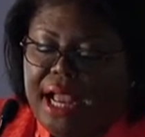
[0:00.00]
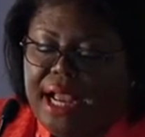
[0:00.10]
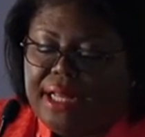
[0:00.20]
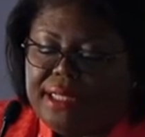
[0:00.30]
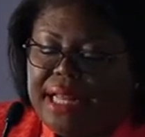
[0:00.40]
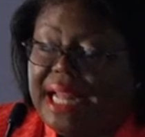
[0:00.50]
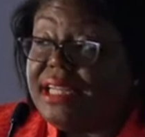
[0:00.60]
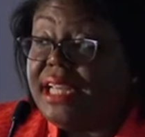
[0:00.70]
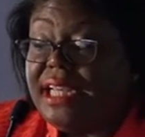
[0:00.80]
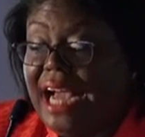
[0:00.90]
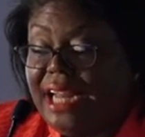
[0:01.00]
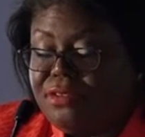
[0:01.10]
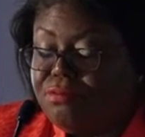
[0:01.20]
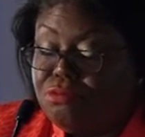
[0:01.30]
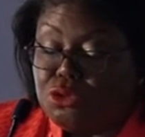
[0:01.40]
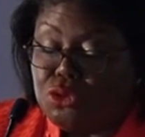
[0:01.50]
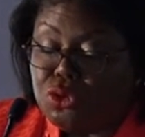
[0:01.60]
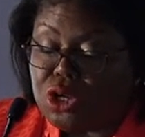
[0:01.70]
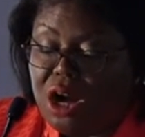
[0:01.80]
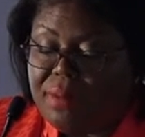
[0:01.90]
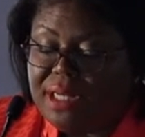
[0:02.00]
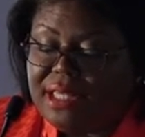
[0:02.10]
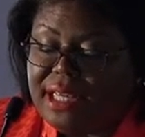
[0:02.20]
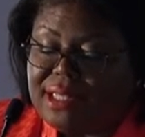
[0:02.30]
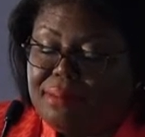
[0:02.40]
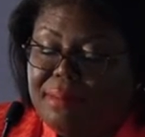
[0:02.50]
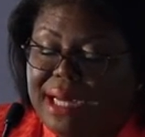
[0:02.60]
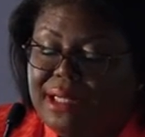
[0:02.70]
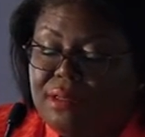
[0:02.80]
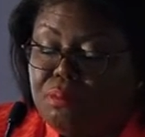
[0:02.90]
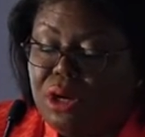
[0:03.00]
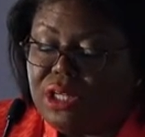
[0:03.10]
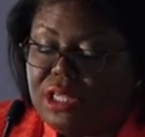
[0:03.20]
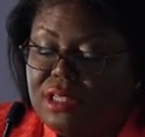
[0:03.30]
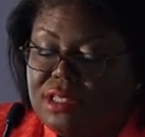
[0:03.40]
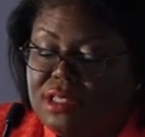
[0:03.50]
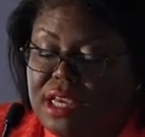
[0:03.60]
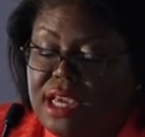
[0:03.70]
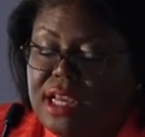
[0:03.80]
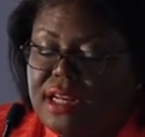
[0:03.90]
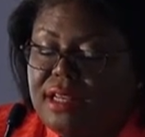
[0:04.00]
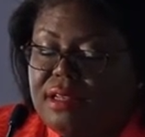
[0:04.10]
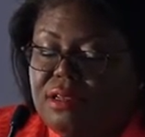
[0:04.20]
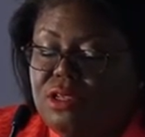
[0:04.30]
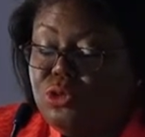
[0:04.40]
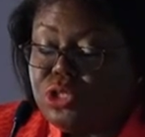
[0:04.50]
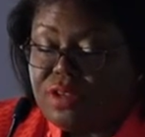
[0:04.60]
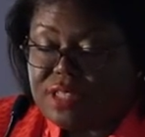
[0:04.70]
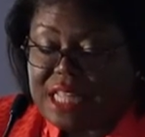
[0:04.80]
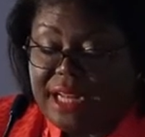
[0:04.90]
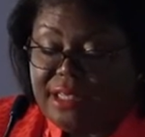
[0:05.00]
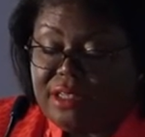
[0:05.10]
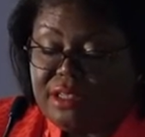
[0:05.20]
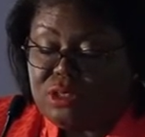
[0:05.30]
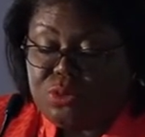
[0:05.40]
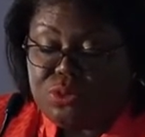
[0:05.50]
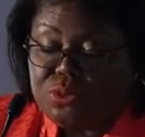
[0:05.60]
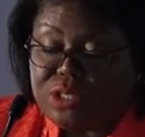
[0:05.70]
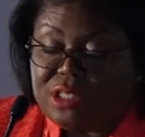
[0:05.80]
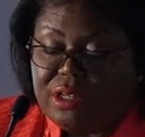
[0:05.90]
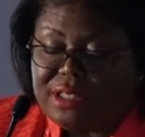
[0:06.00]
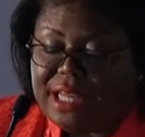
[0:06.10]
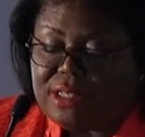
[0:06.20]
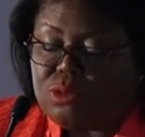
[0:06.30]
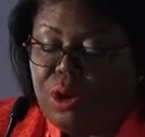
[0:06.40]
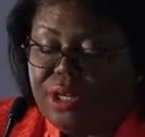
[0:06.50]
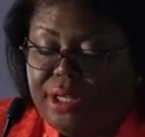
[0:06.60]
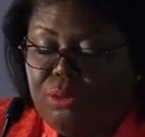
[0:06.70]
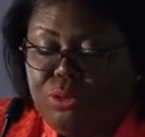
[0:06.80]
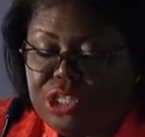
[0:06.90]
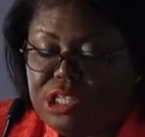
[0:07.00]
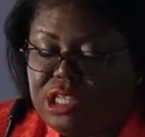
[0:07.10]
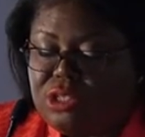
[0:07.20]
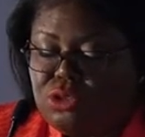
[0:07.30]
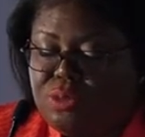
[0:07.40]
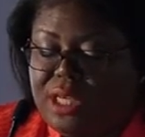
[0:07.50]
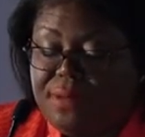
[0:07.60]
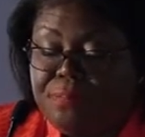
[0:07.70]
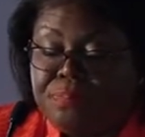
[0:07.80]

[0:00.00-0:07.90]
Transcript: and that they had no common data models, the use of standards was not as what they wished it to be.